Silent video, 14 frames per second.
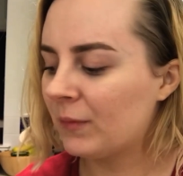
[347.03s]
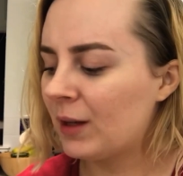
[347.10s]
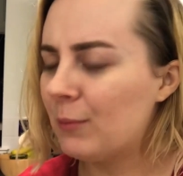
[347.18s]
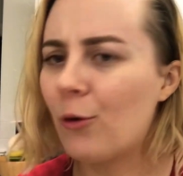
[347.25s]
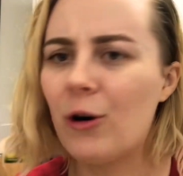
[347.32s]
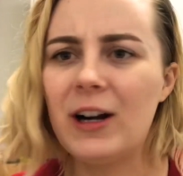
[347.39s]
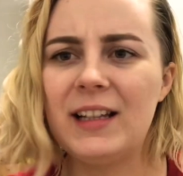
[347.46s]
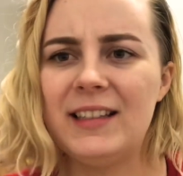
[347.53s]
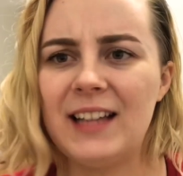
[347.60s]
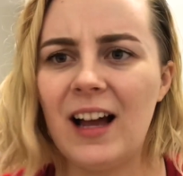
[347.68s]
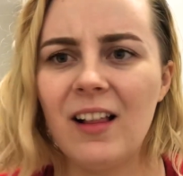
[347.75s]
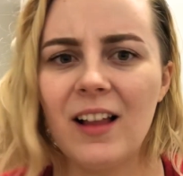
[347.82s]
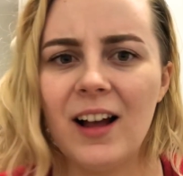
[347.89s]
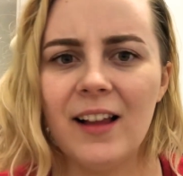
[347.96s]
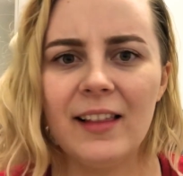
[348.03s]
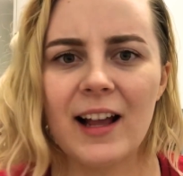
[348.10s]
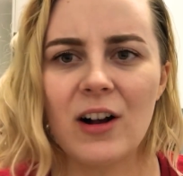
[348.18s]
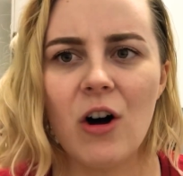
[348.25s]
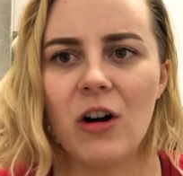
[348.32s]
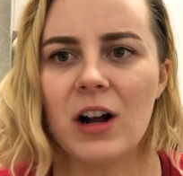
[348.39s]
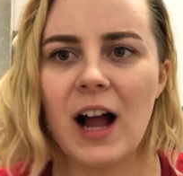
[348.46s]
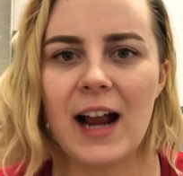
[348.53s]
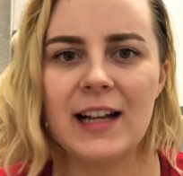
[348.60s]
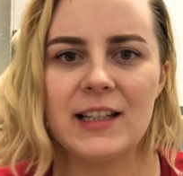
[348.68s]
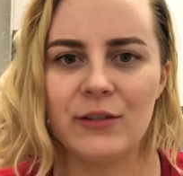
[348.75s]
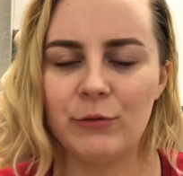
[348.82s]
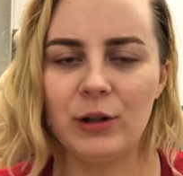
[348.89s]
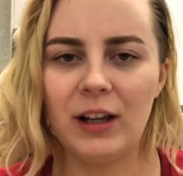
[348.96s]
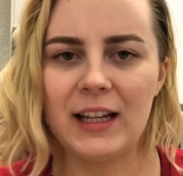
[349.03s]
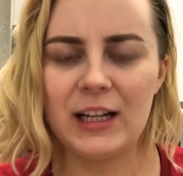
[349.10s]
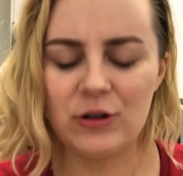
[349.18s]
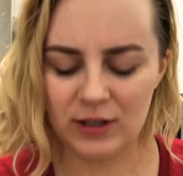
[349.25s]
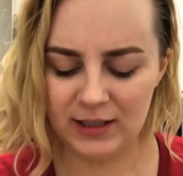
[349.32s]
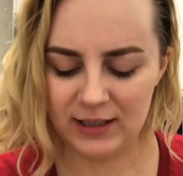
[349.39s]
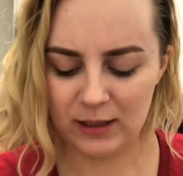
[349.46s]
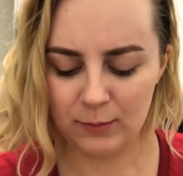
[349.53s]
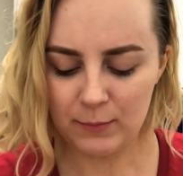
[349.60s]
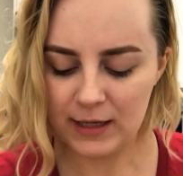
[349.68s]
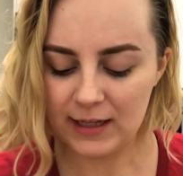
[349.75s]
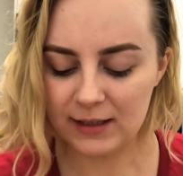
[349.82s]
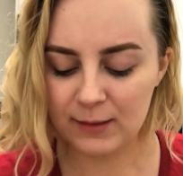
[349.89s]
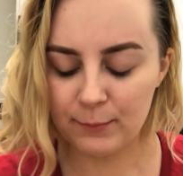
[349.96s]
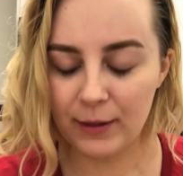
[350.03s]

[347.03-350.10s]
mortadella, like all kinds of really interesting meats.